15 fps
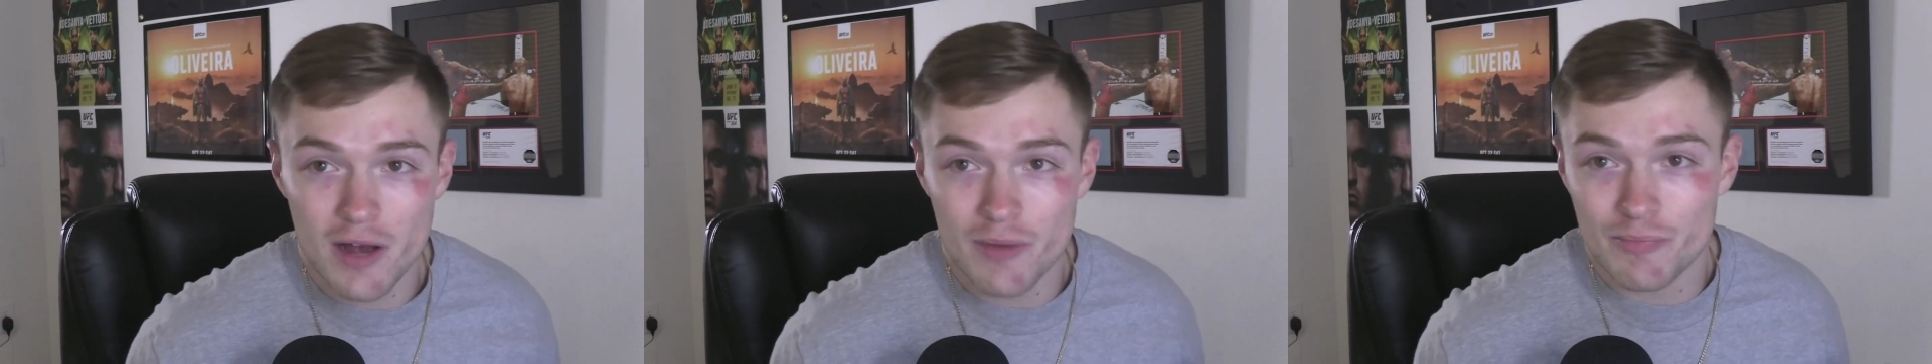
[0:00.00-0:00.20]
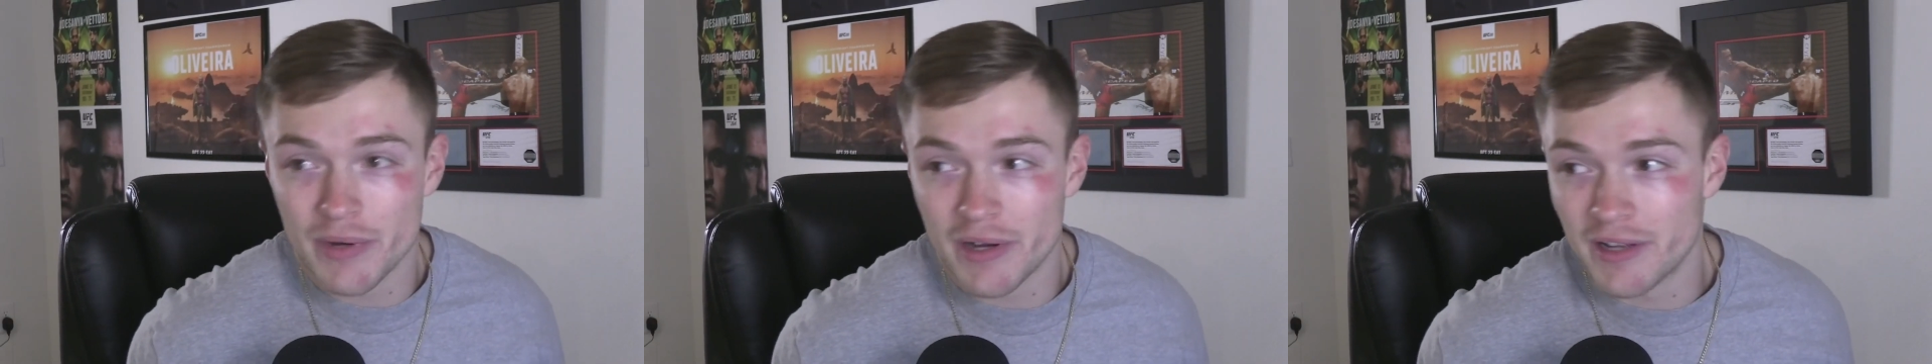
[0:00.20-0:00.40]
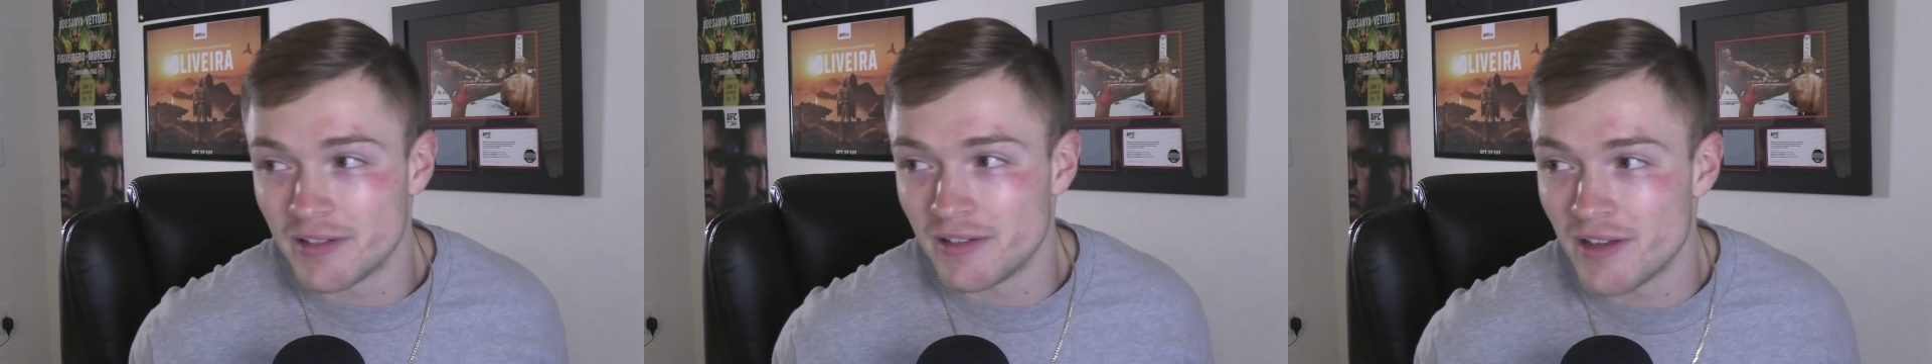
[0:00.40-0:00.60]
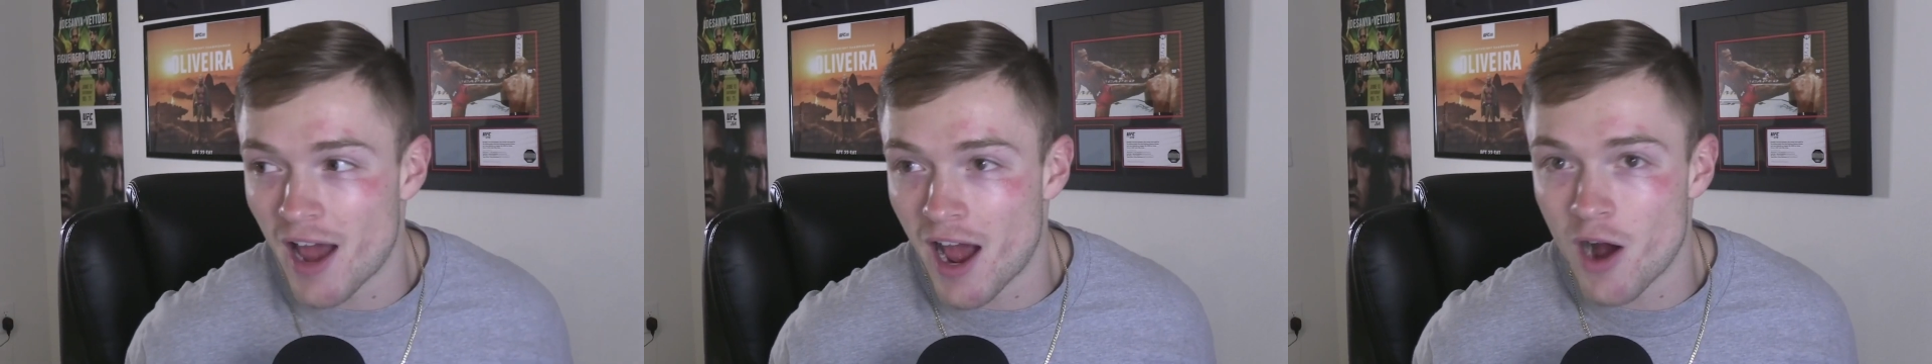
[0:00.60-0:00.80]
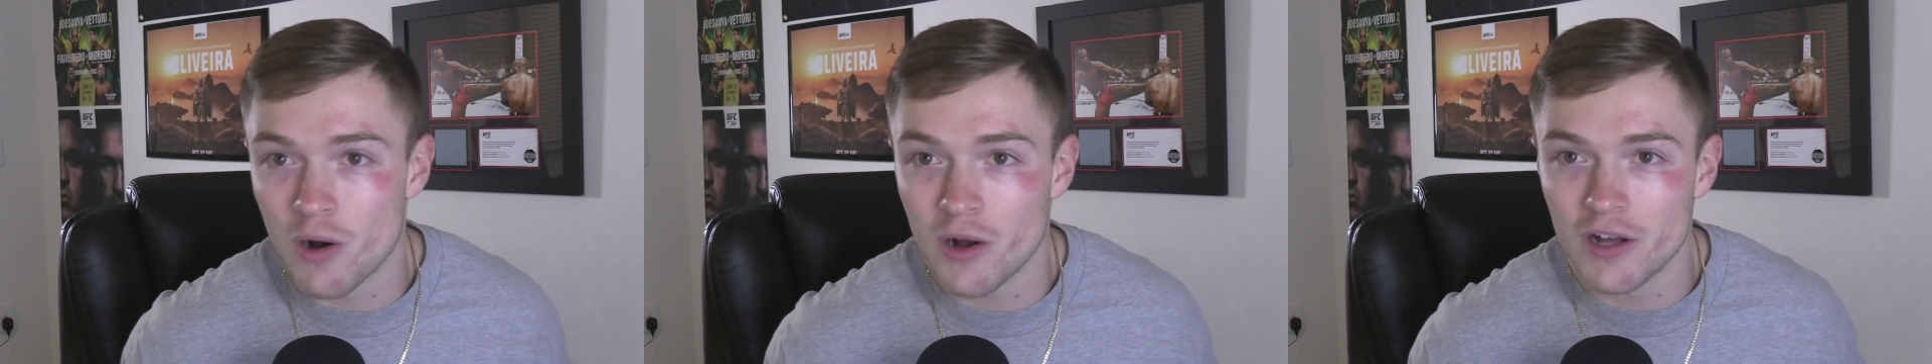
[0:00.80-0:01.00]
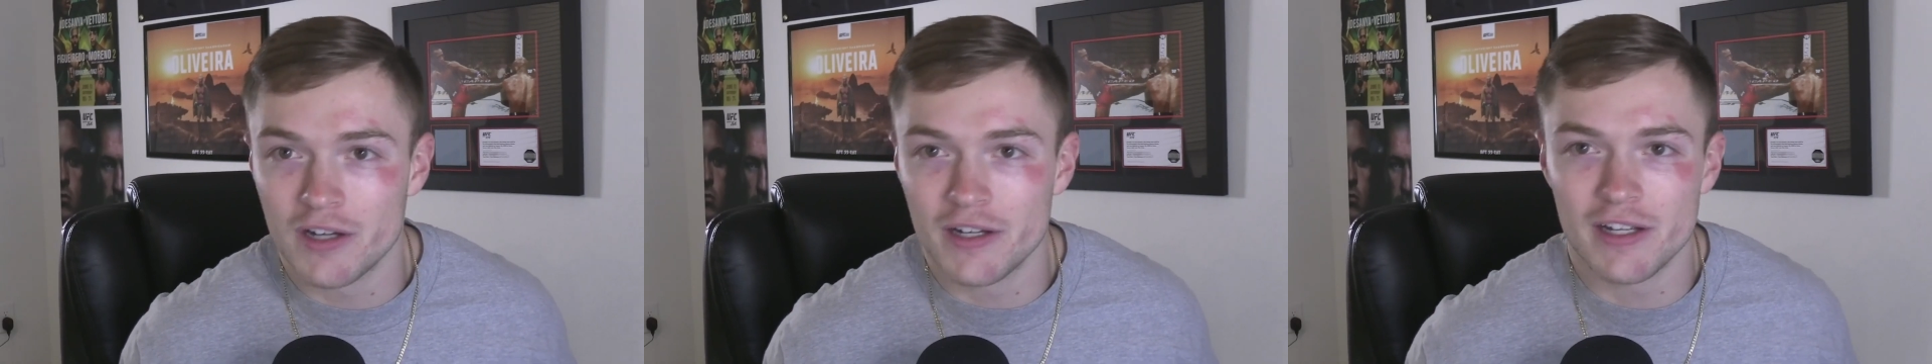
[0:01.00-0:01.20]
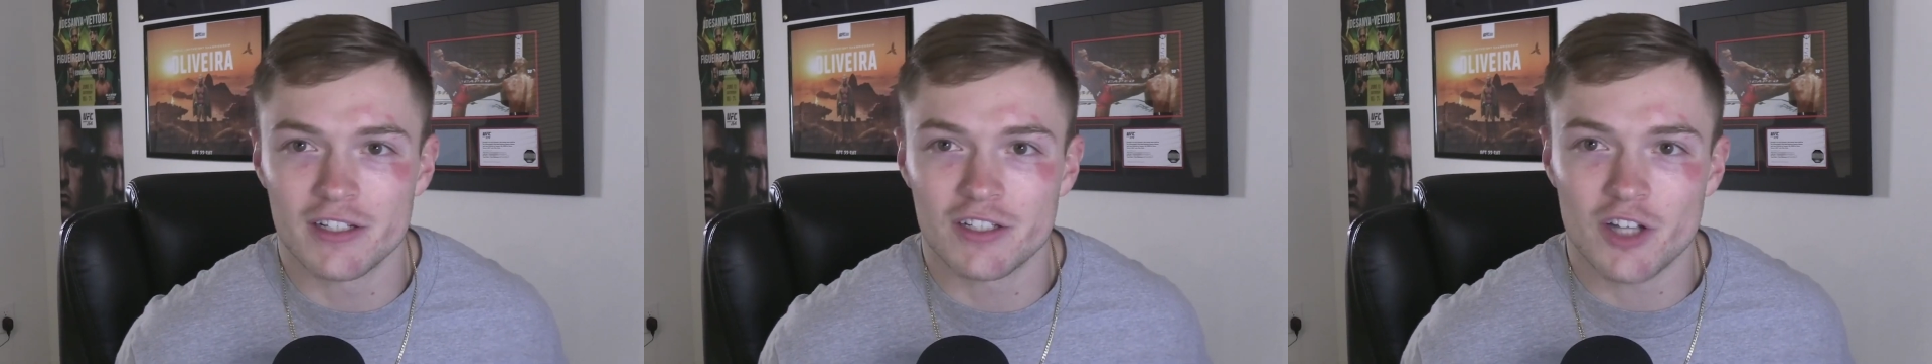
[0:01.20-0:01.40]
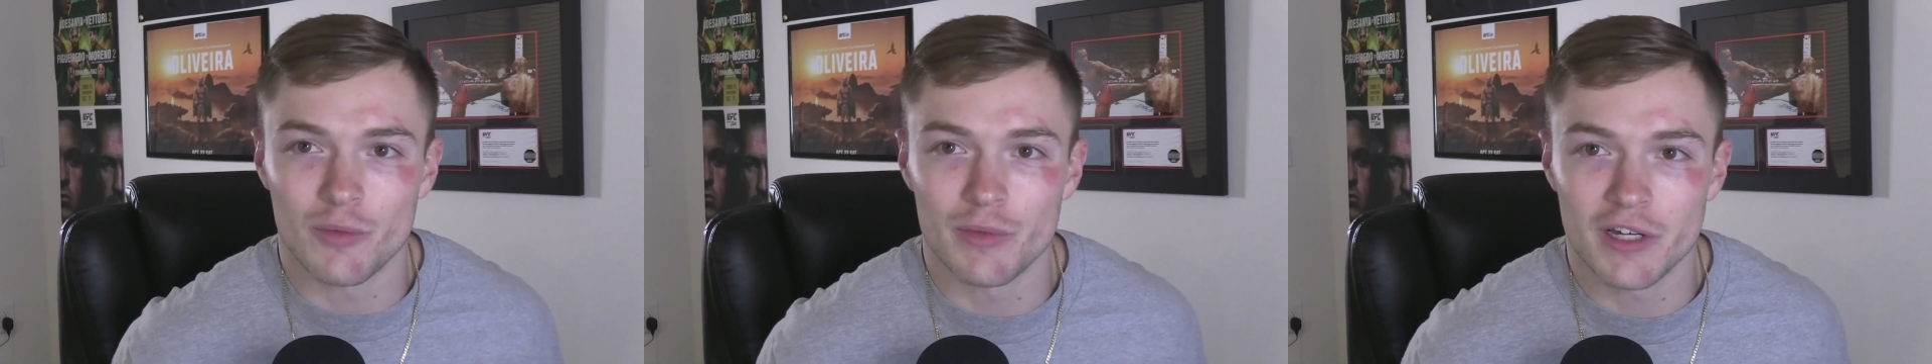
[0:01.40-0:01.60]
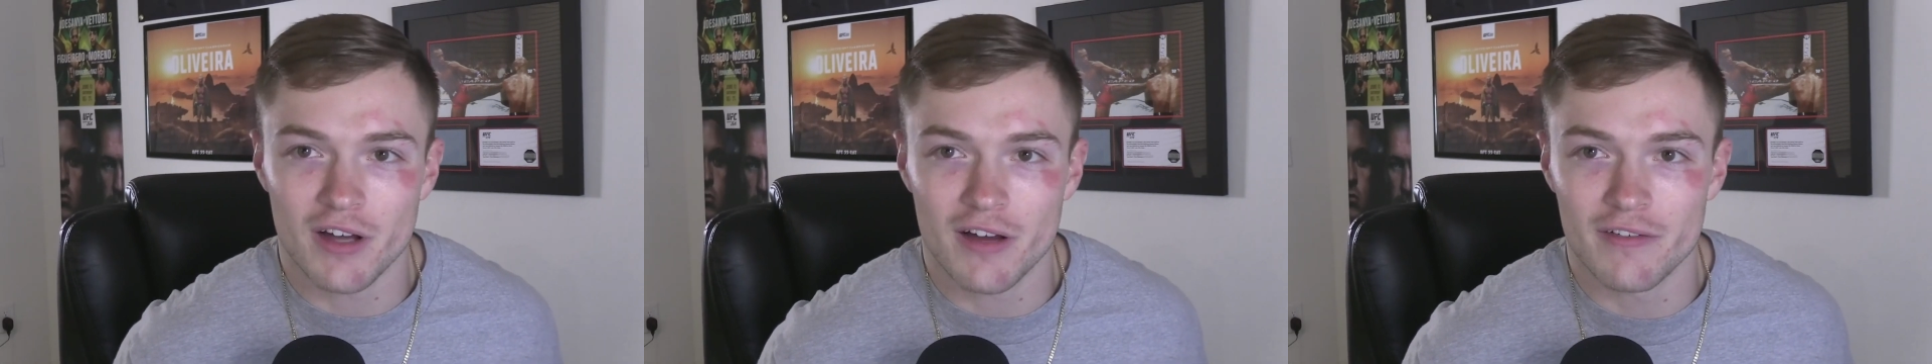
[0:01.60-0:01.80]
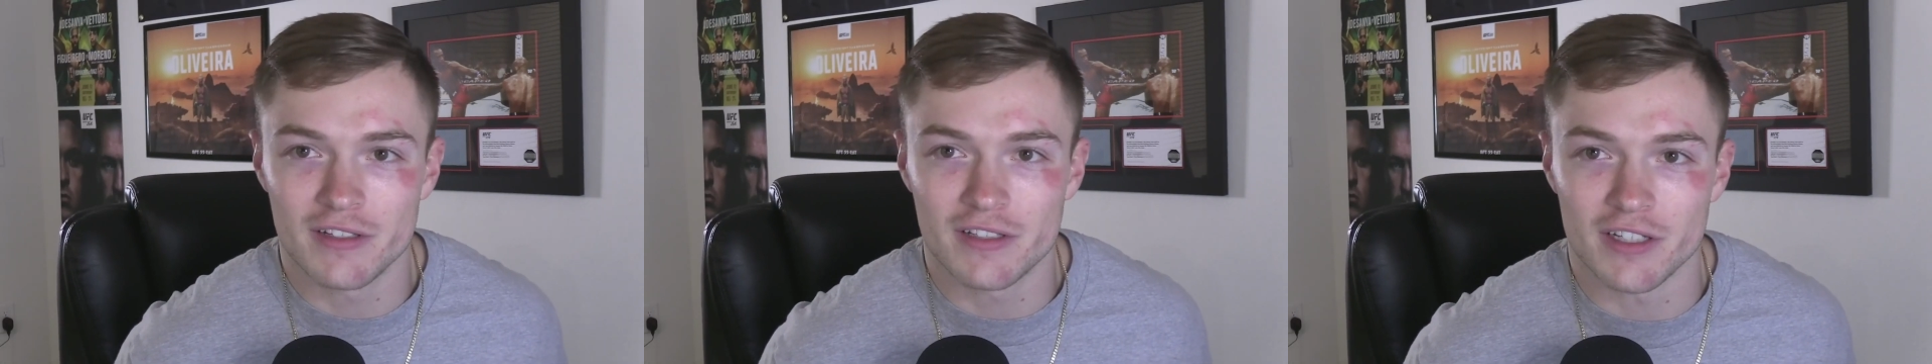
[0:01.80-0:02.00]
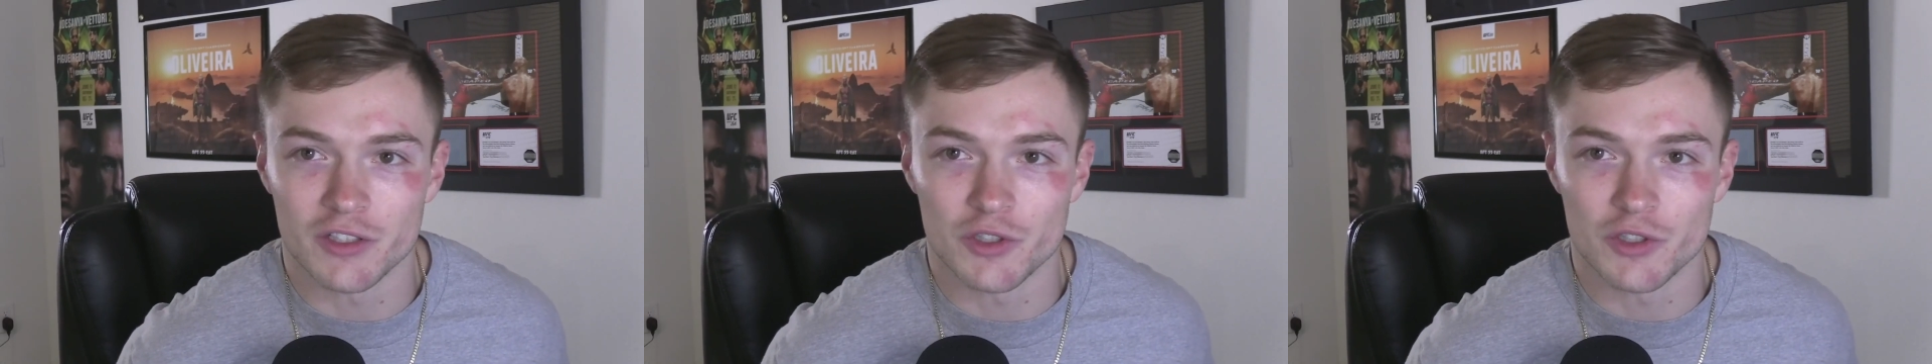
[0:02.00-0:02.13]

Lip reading: but how good is Colby Covington?